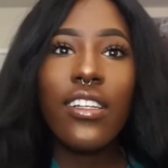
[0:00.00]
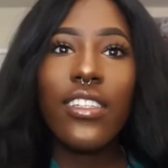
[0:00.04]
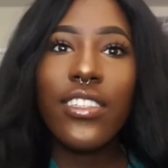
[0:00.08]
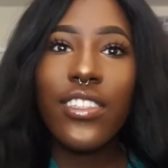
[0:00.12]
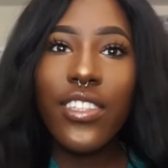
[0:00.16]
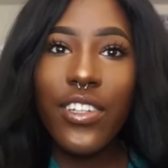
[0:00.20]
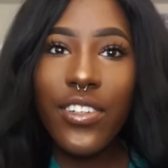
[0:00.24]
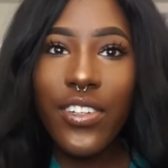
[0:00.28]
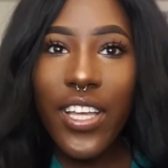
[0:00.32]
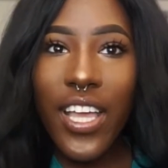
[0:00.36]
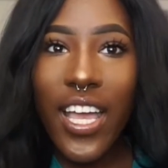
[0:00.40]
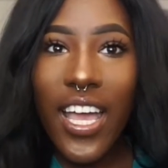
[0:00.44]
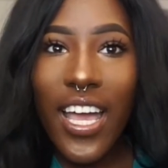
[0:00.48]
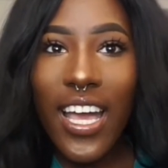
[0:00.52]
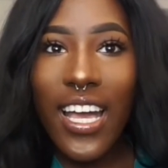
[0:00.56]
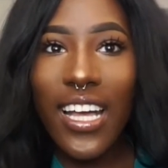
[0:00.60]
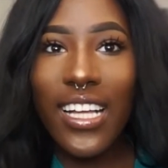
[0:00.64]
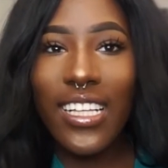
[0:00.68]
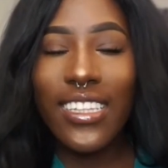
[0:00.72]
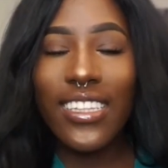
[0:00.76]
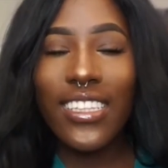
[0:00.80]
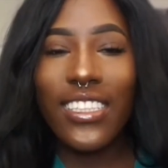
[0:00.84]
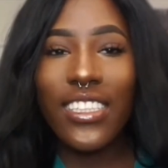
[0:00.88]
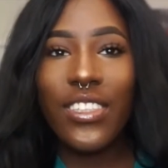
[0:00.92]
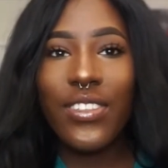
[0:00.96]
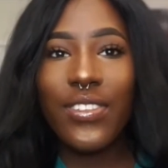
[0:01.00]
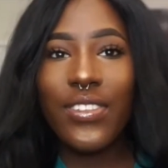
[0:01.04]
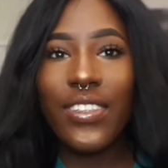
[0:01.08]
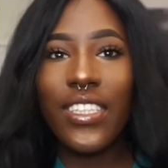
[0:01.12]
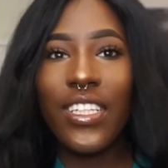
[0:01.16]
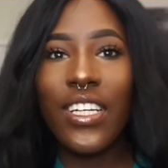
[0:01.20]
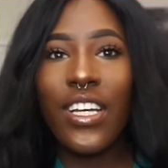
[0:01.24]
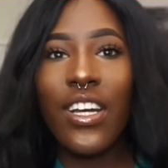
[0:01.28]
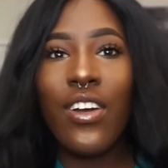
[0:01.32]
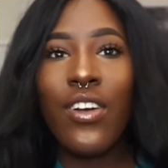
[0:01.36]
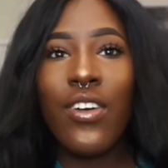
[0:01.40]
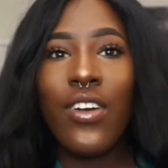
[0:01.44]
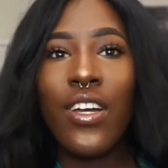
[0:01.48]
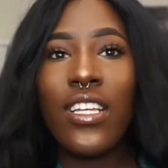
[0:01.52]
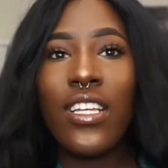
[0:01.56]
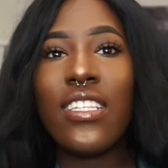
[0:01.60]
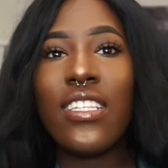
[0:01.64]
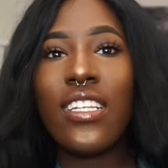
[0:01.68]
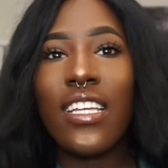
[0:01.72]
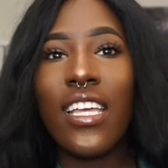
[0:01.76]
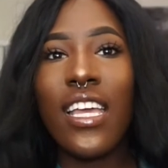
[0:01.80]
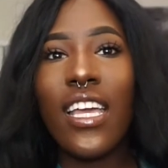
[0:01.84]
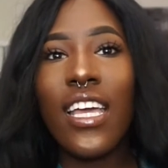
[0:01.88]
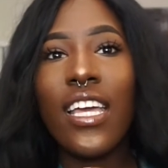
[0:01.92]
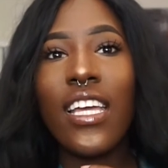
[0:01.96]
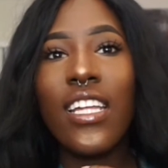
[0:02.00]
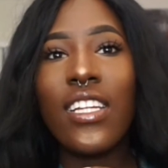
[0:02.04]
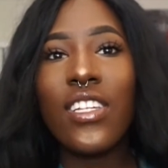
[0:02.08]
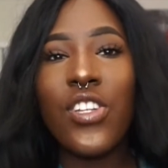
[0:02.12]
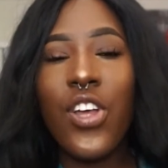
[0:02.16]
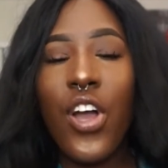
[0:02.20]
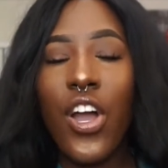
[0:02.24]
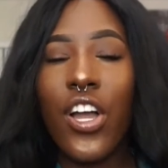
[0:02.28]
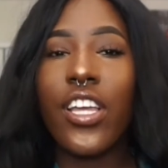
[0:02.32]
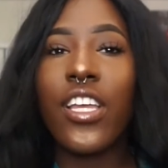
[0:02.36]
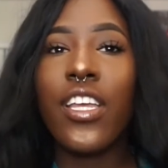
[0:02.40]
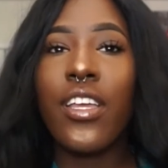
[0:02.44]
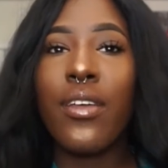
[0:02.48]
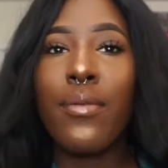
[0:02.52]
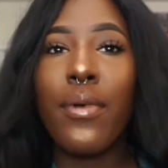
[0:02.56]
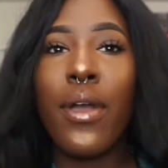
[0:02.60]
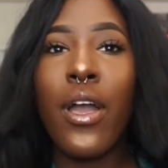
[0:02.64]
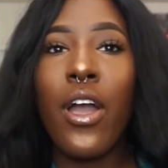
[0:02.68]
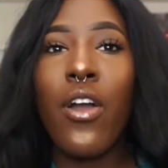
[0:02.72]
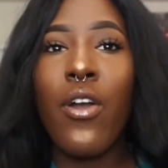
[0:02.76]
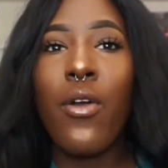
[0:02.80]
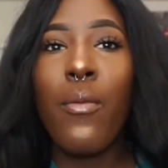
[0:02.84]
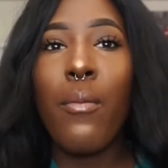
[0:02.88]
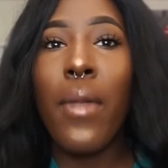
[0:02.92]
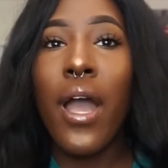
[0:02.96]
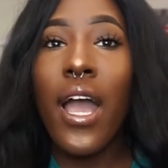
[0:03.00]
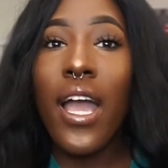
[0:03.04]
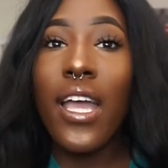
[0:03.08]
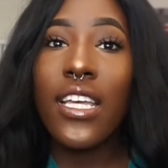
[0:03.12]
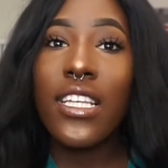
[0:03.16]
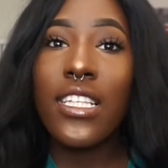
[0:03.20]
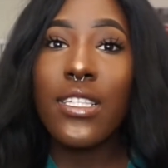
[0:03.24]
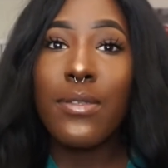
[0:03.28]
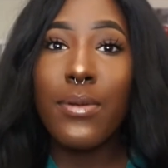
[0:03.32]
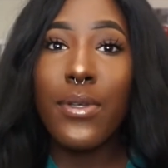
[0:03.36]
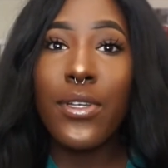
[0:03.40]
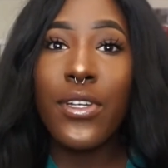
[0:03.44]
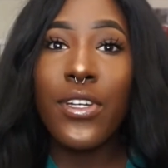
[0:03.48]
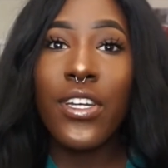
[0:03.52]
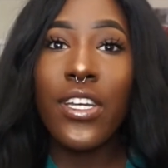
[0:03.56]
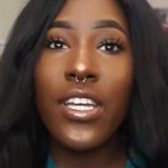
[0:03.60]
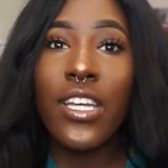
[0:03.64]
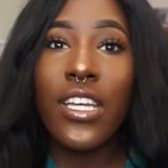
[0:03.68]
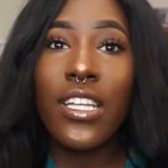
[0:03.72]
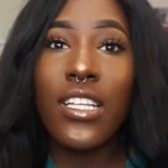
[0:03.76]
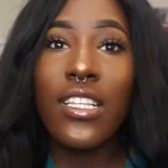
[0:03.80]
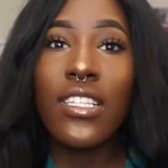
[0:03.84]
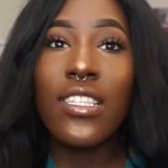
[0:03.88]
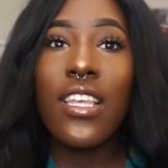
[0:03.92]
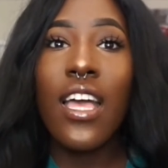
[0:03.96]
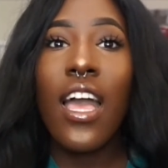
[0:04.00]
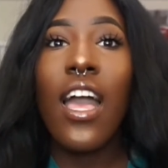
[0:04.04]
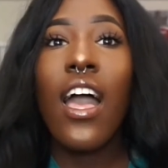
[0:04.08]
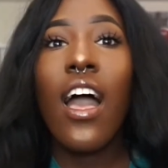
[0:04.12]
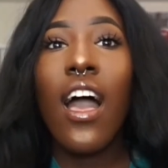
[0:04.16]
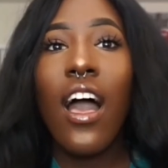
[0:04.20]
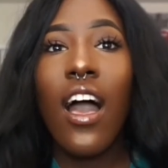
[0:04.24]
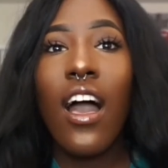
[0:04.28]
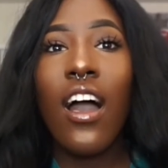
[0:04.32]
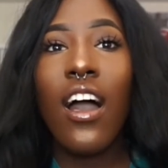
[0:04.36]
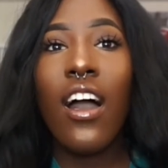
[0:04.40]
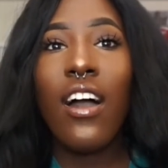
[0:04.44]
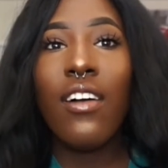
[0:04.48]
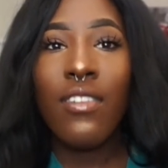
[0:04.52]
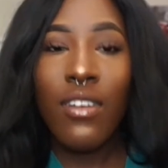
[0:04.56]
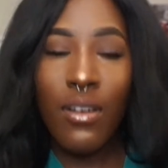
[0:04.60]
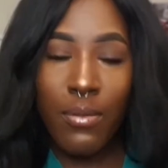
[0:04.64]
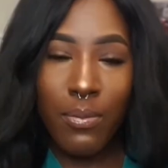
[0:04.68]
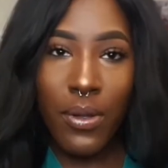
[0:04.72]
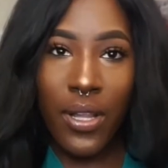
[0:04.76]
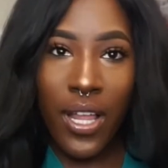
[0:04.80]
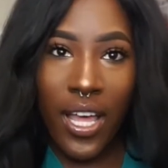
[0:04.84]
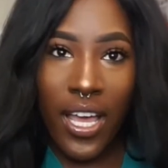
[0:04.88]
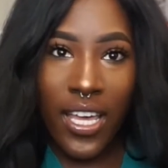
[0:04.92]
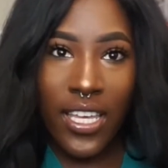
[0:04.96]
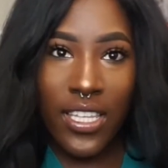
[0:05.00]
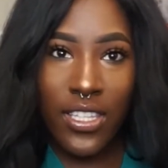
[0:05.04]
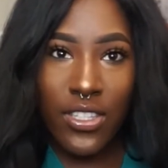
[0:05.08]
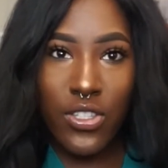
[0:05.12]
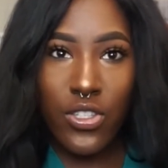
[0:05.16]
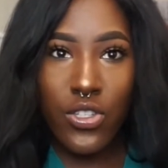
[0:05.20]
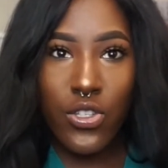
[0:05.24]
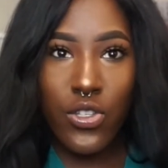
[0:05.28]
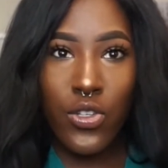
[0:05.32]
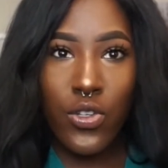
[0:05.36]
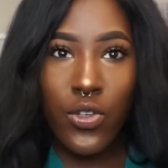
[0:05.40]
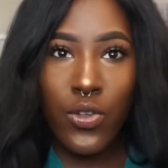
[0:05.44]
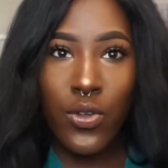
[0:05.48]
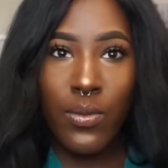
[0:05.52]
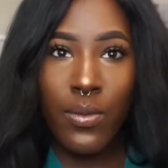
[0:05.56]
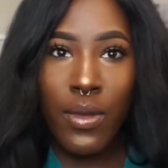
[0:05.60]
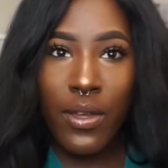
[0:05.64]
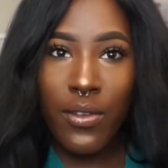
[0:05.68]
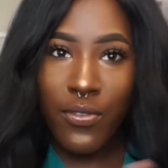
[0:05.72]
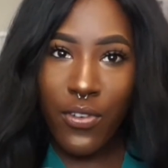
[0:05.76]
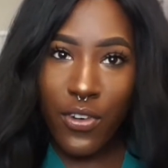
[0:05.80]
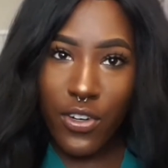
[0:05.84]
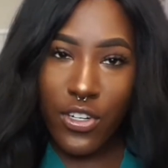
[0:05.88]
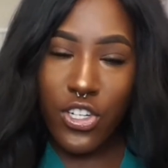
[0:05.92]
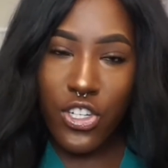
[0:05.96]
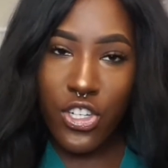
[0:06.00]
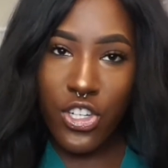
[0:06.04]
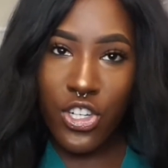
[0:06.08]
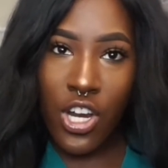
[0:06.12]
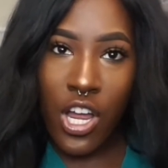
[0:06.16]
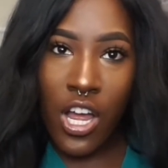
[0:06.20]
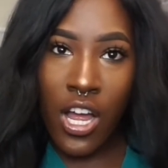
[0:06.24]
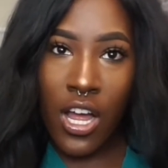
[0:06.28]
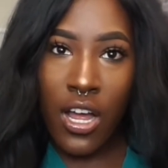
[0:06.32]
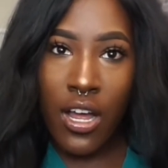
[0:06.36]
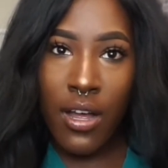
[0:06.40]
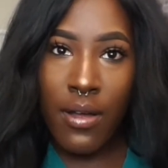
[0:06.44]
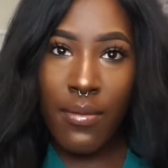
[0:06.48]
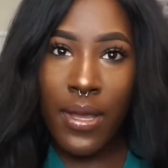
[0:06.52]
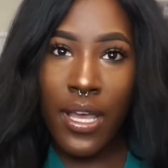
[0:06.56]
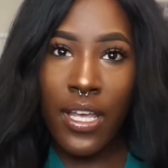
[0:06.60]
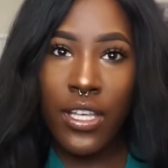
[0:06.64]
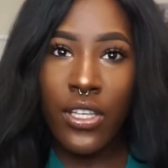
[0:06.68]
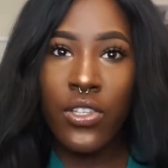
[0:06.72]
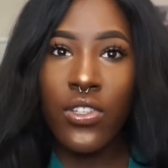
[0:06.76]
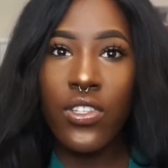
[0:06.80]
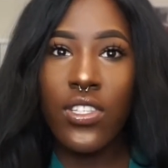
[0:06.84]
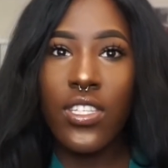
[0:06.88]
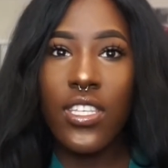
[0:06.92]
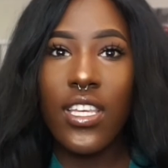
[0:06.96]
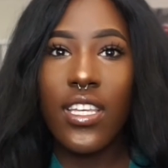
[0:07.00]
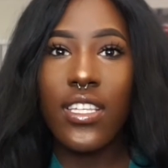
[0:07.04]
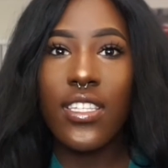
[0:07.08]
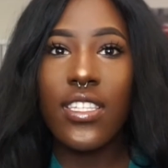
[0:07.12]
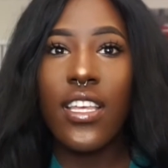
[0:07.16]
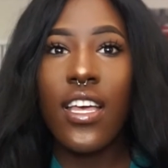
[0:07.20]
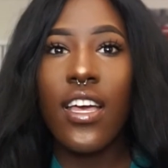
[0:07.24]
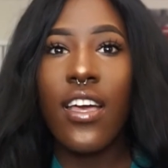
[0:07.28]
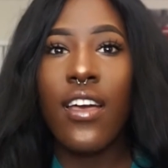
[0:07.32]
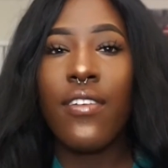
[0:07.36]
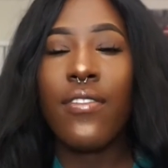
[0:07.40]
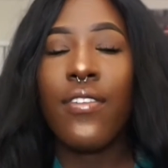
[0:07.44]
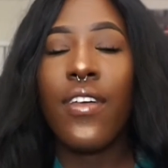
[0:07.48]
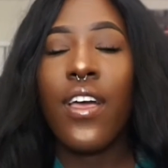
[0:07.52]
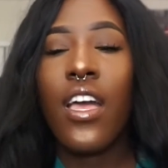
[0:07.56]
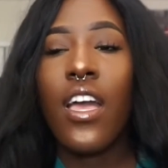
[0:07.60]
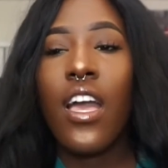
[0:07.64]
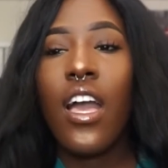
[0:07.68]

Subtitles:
So yeah, this video again talking about my experience of applying to my first job at UCSF.